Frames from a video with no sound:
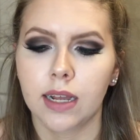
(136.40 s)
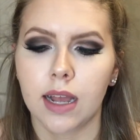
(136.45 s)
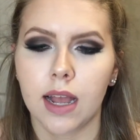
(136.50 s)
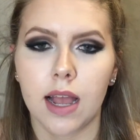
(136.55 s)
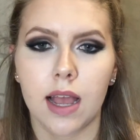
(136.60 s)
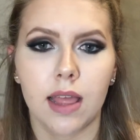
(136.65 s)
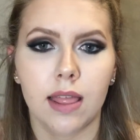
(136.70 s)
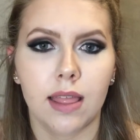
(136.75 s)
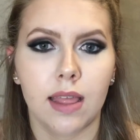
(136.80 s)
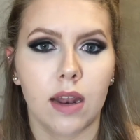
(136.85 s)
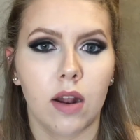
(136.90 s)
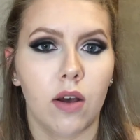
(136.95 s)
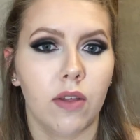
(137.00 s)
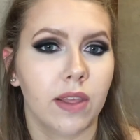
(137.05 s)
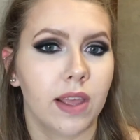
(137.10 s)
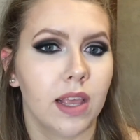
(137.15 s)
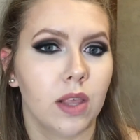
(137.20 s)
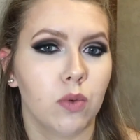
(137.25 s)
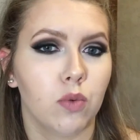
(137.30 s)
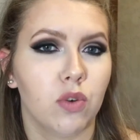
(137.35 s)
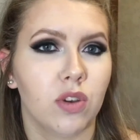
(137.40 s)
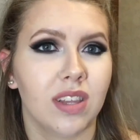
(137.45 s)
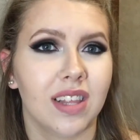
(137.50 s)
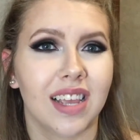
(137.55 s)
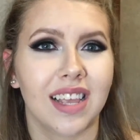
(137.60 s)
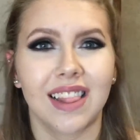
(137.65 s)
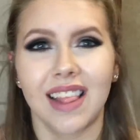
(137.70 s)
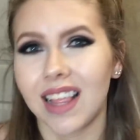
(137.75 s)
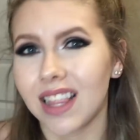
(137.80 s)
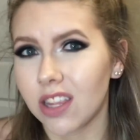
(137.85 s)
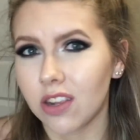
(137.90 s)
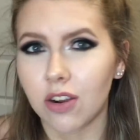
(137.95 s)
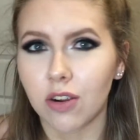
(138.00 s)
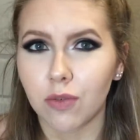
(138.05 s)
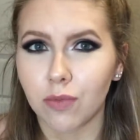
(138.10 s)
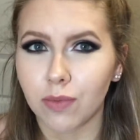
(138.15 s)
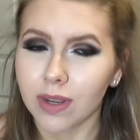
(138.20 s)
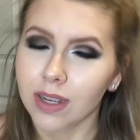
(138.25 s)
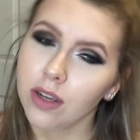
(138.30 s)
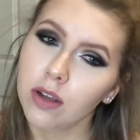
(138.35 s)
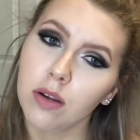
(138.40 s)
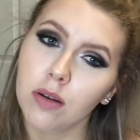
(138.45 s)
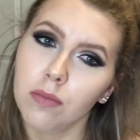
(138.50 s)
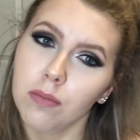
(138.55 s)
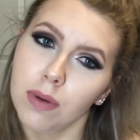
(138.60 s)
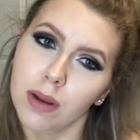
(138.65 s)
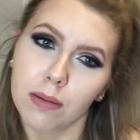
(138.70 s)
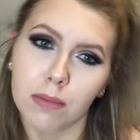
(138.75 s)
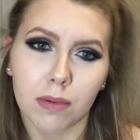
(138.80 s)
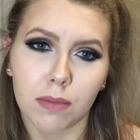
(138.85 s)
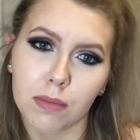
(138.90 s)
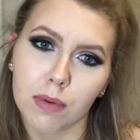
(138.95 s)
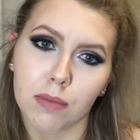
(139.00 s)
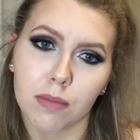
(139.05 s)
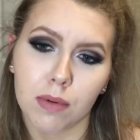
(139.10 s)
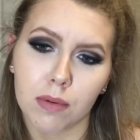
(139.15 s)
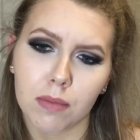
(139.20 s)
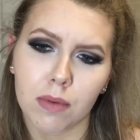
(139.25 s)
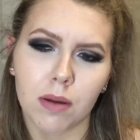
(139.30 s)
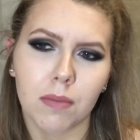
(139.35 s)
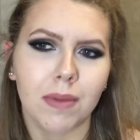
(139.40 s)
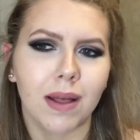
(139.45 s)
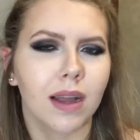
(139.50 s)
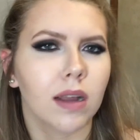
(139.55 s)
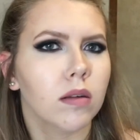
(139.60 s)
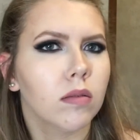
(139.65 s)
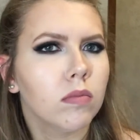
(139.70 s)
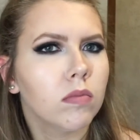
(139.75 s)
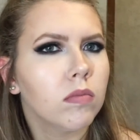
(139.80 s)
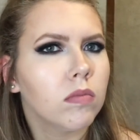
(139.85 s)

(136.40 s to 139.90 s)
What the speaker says: And then all the kids were just like, that's not real. I'm like,